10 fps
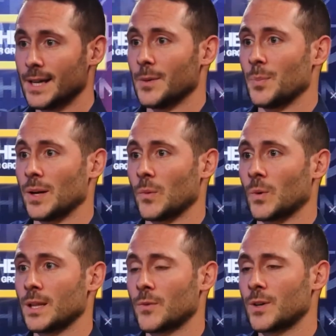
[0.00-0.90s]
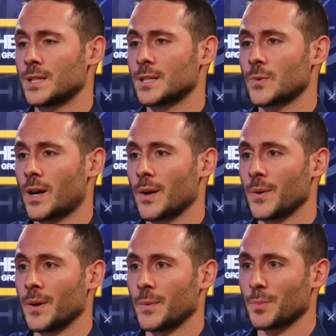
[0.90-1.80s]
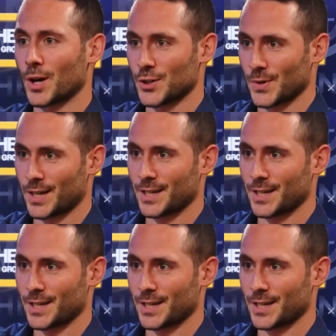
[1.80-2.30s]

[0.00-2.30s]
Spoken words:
But one of the reasons why we brought you on